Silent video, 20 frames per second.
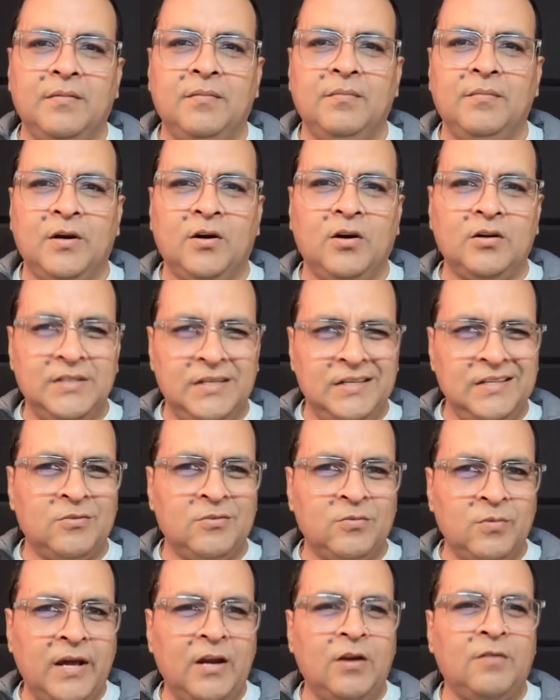because it is
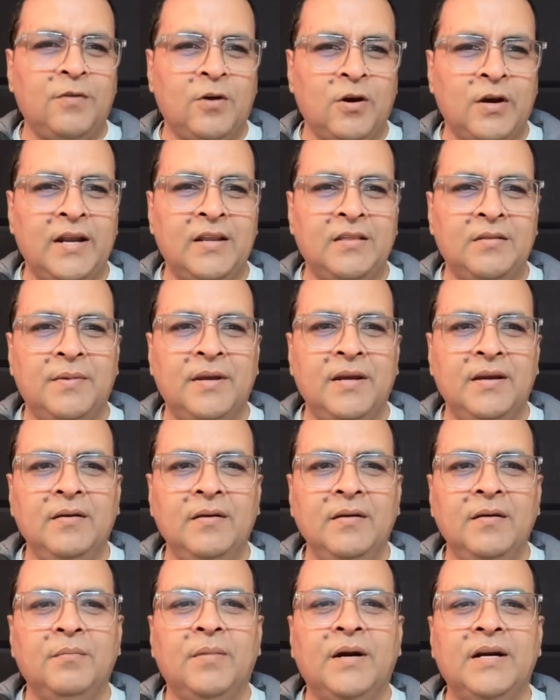square of logarithmic,
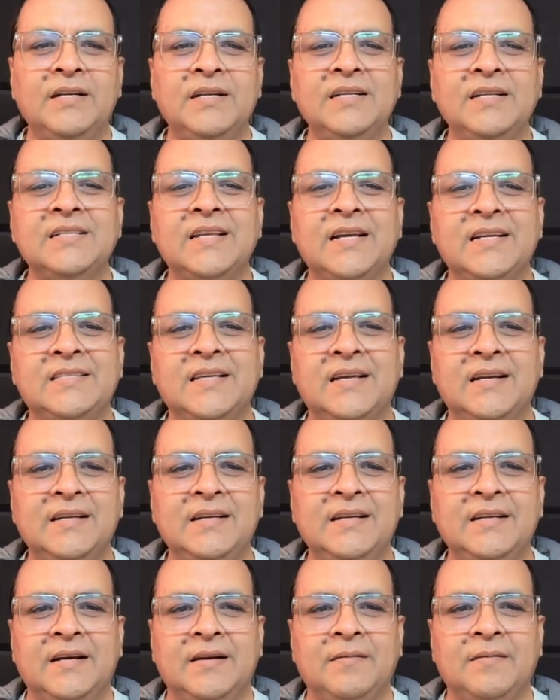but it is less than
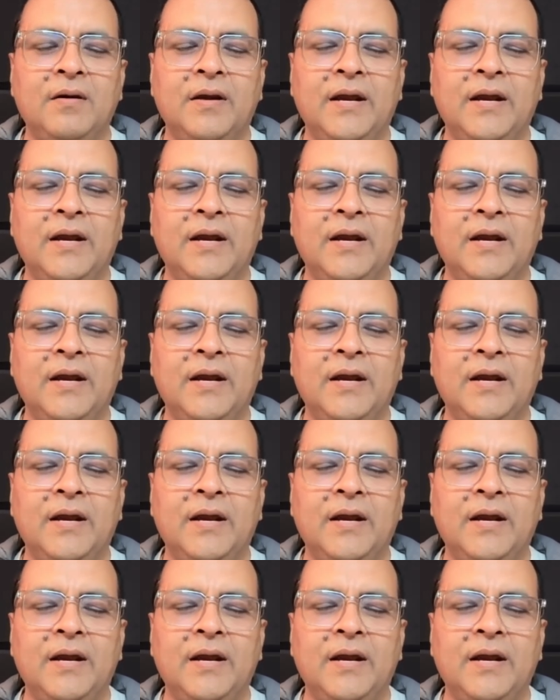linear.